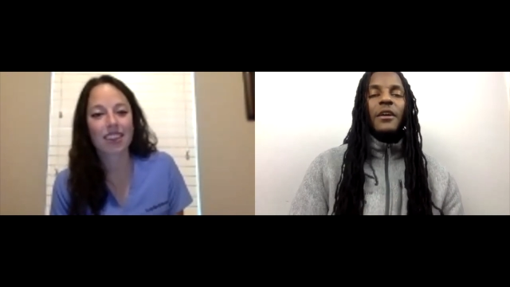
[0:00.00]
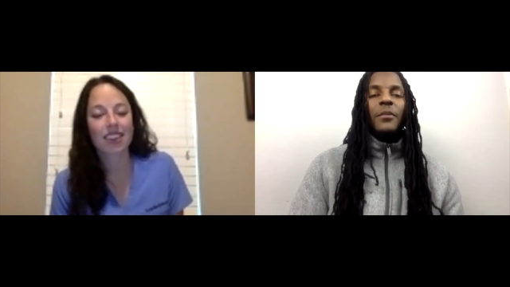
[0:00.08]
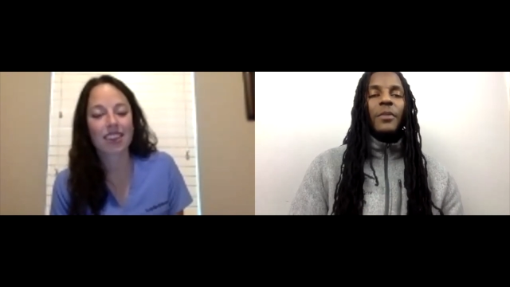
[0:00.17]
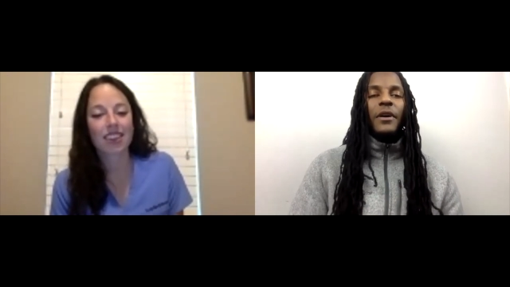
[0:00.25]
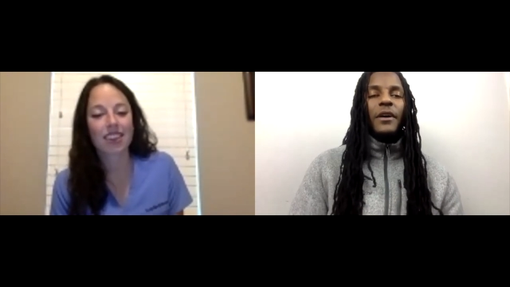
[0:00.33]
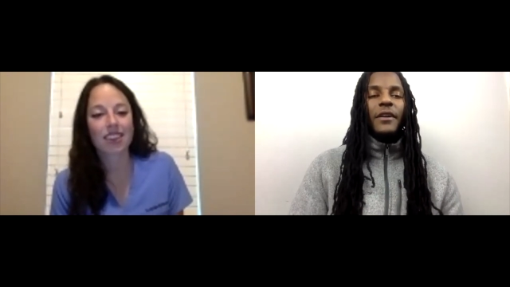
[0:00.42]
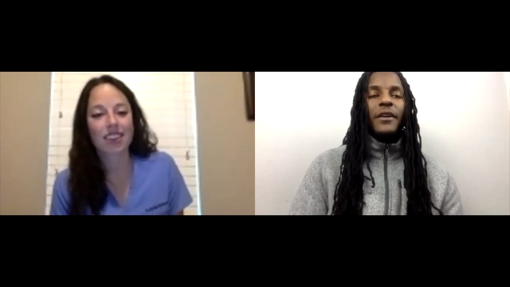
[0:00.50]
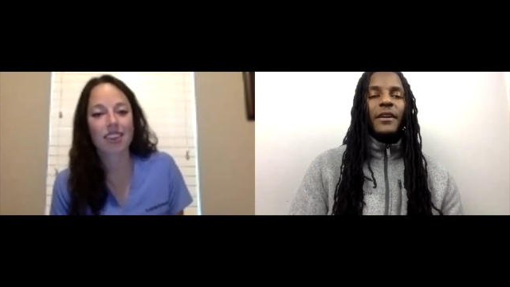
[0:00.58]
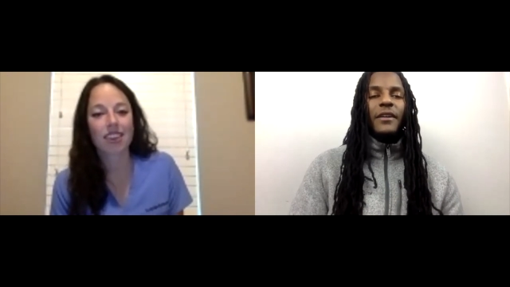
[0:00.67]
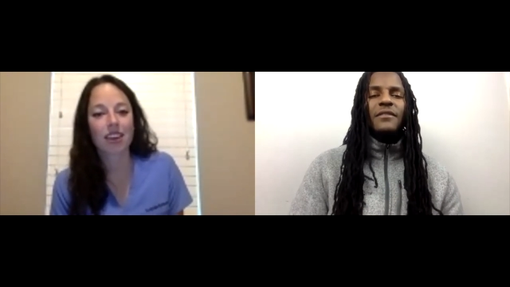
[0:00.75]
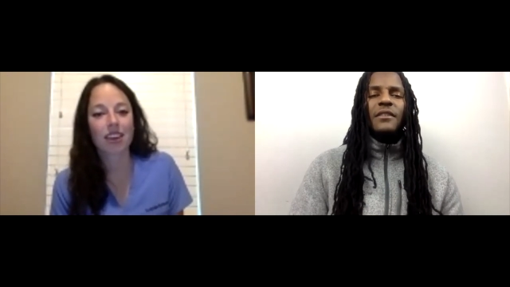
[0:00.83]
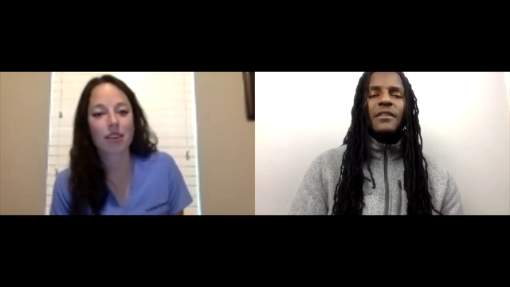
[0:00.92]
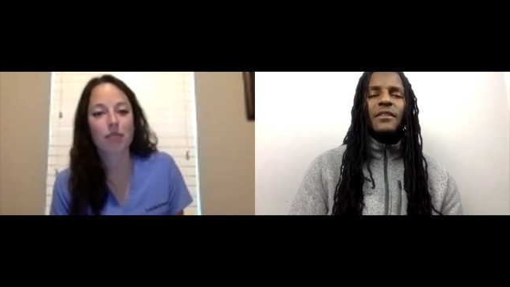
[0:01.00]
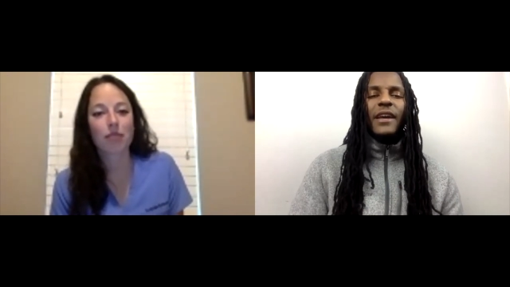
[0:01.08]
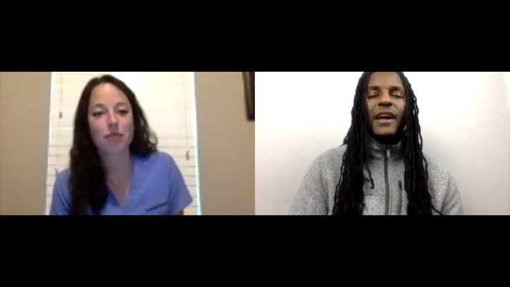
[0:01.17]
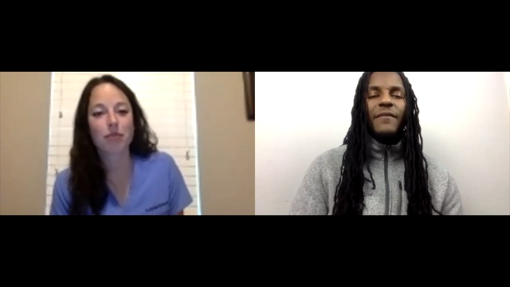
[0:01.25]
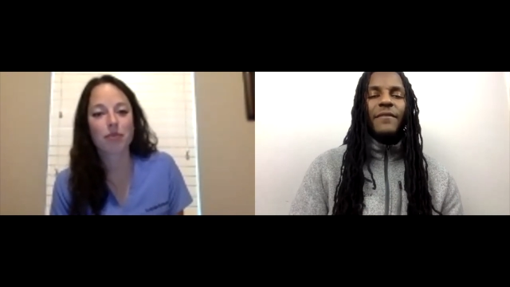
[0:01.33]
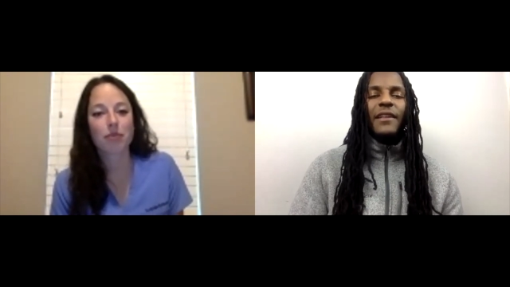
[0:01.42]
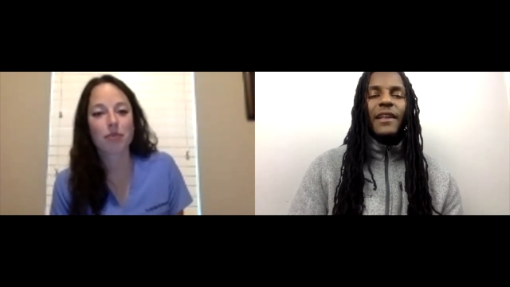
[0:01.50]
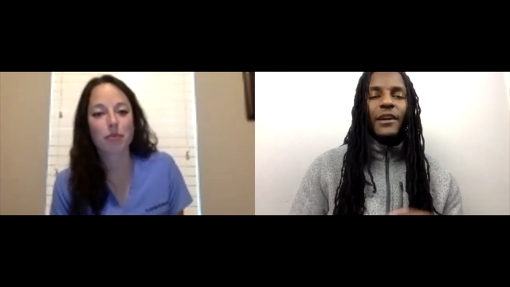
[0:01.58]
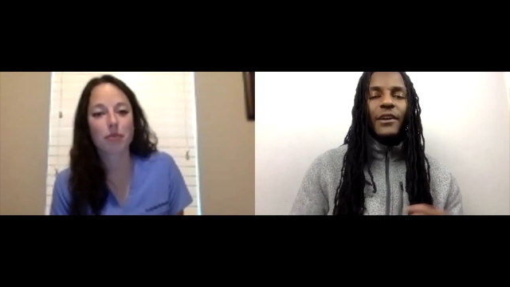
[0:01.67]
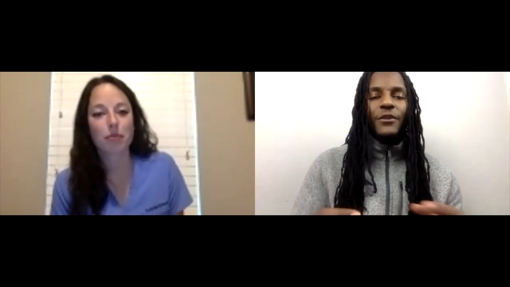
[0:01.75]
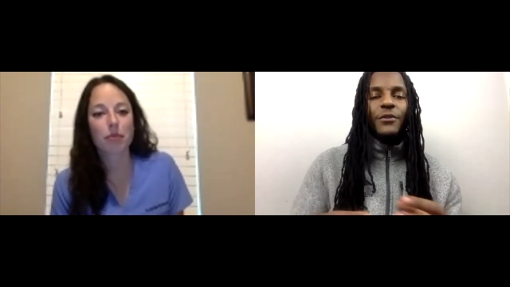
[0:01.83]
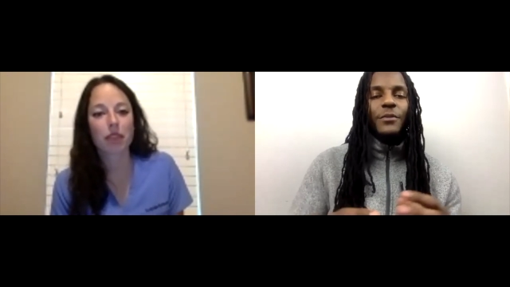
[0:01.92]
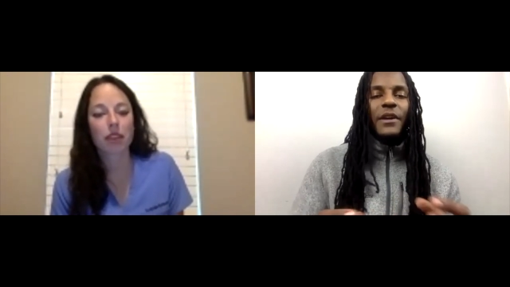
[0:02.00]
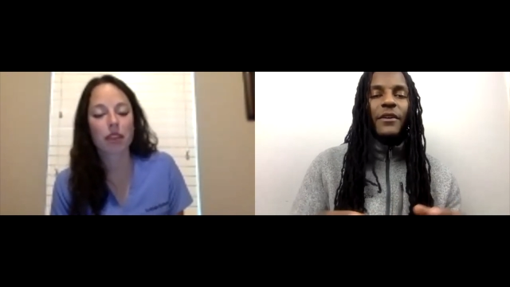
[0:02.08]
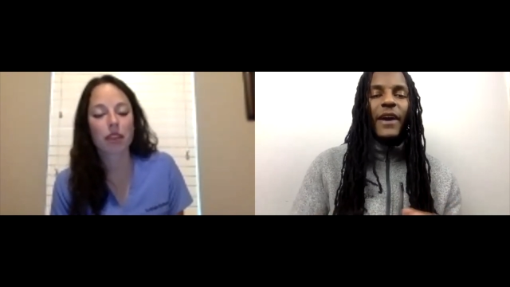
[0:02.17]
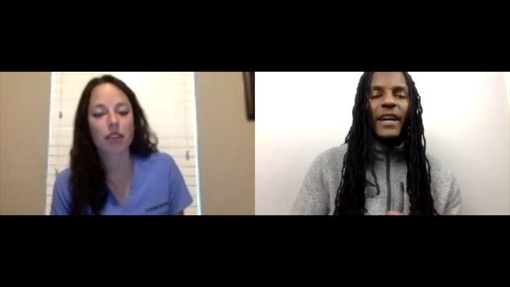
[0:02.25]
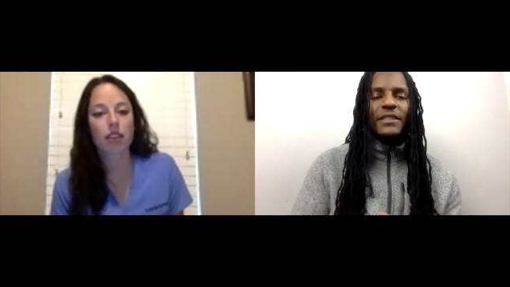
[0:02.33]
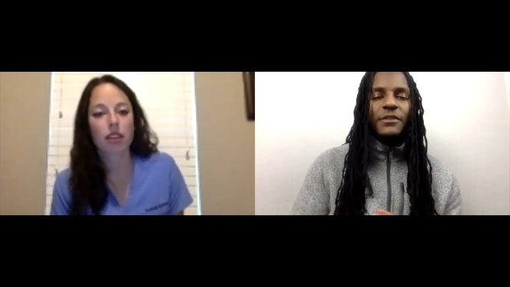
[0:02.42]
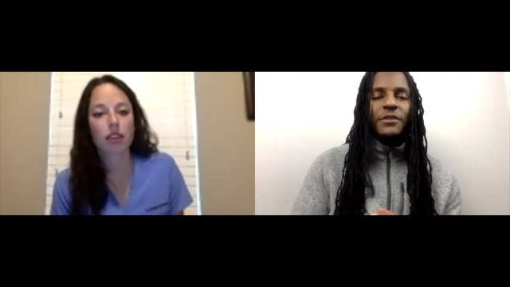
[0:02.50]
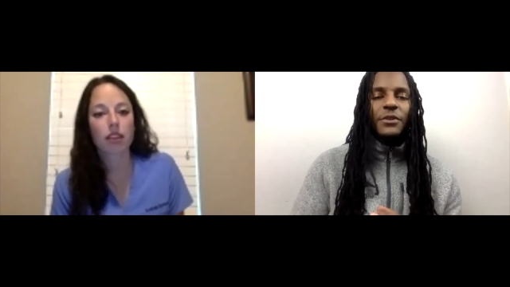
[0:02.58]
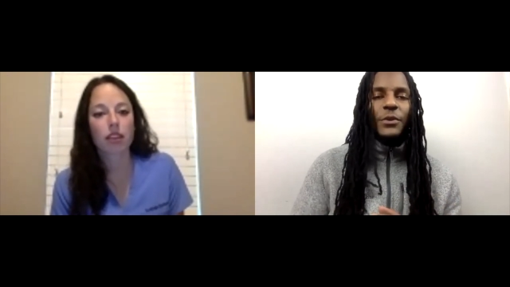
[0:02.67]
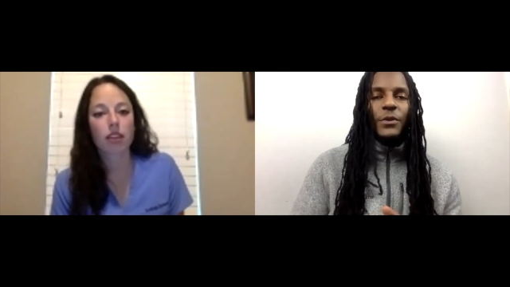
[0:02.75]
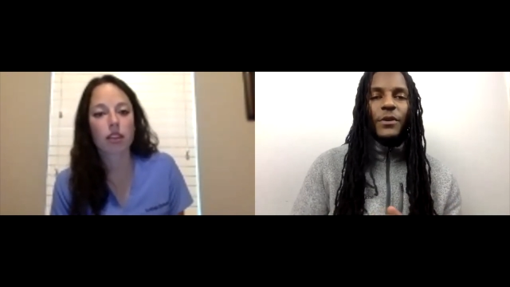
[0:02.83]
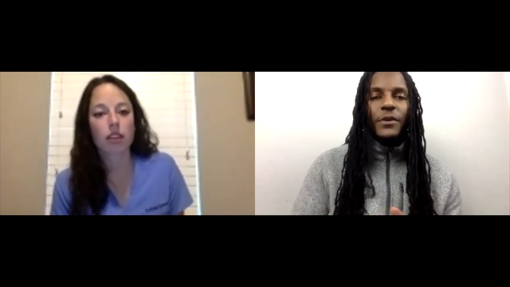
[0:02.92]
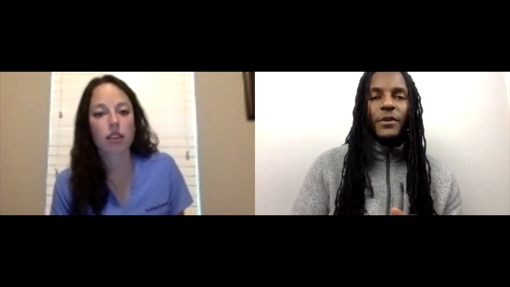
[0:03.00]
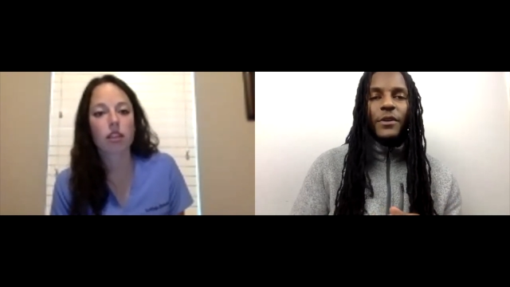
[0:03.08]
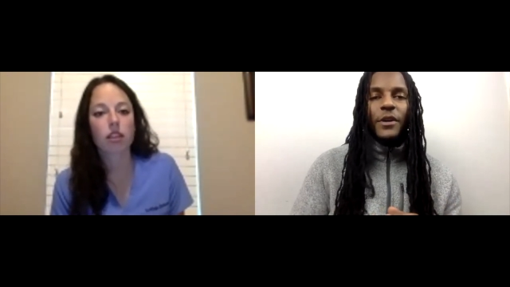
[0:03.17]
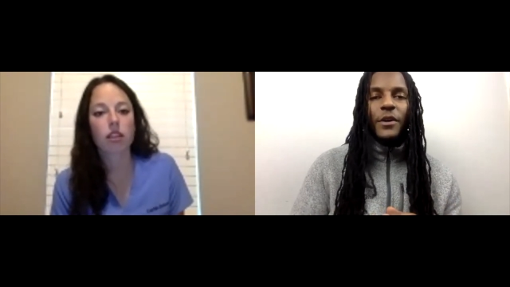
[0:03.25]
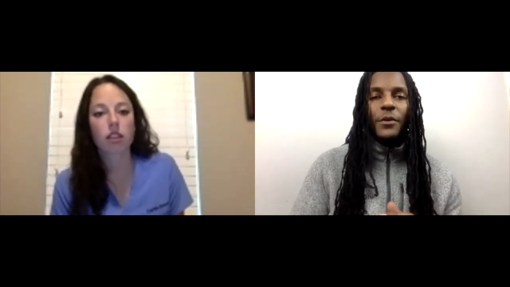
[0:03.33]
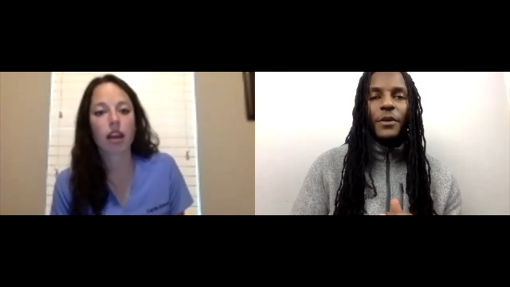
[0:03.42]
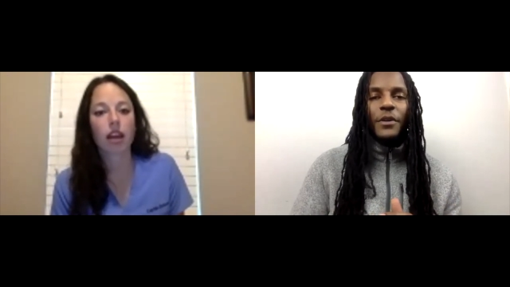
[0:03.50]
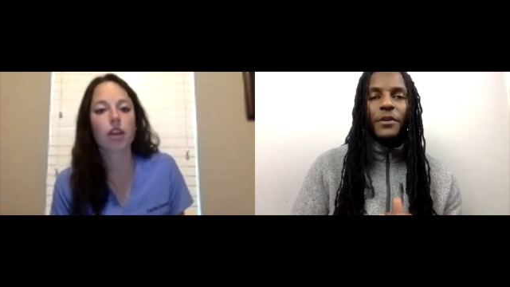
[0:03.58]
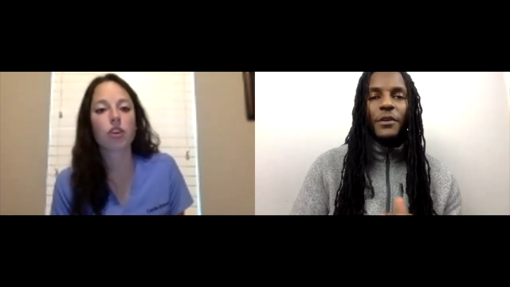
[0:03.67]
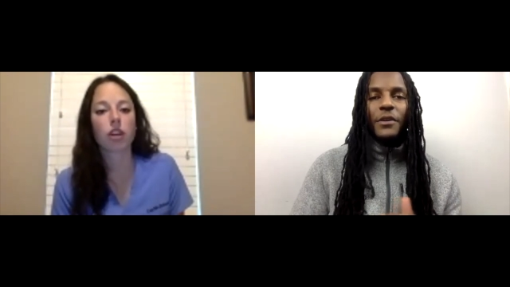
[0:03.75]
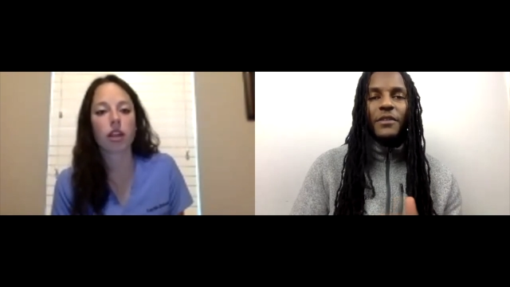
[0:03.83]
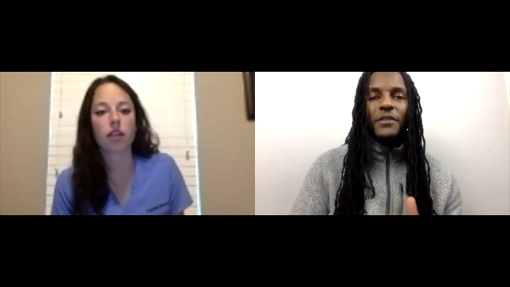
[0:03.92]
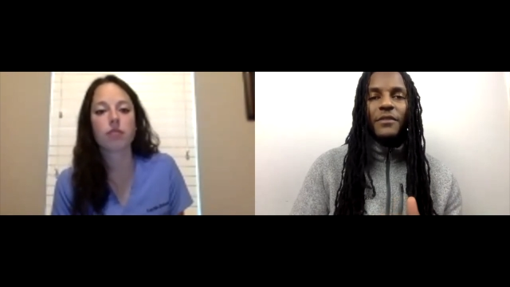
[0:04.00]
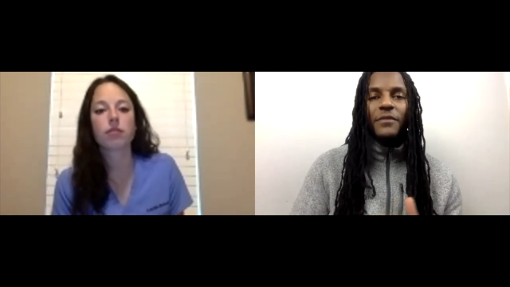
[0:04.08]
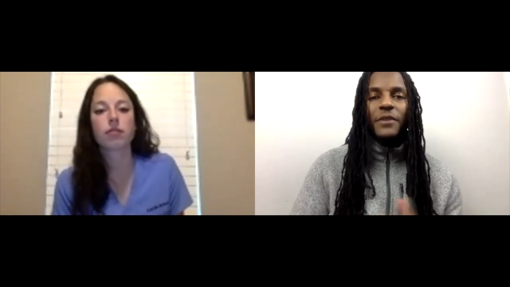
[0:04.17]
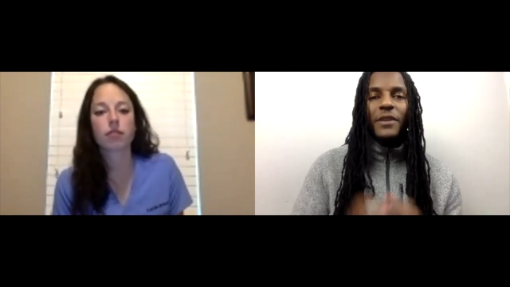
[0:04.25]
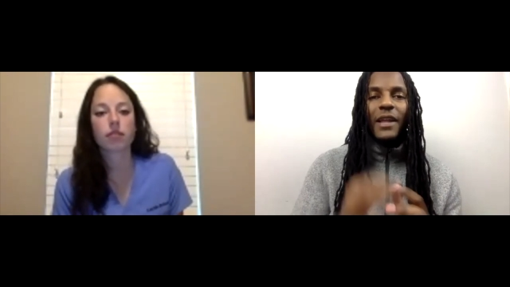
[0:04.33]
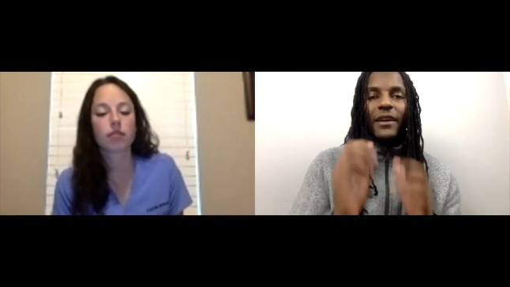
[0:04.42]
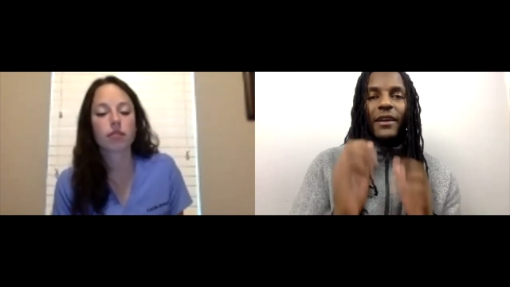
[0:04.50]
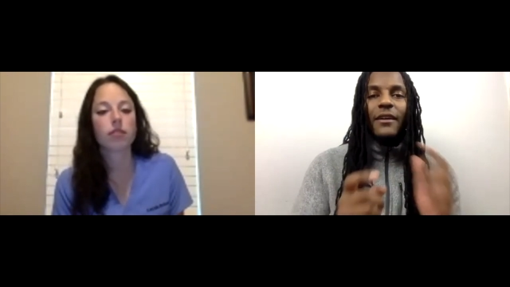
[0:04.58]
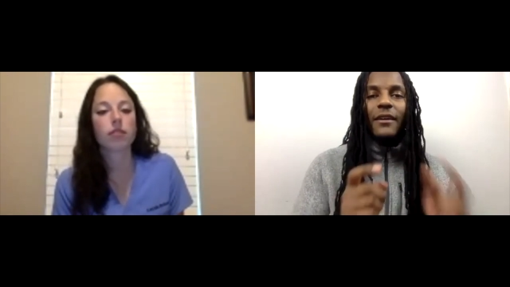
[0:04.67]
Speaker 1: but it's good to have that like group interaction too, you know, where you necessarily feel like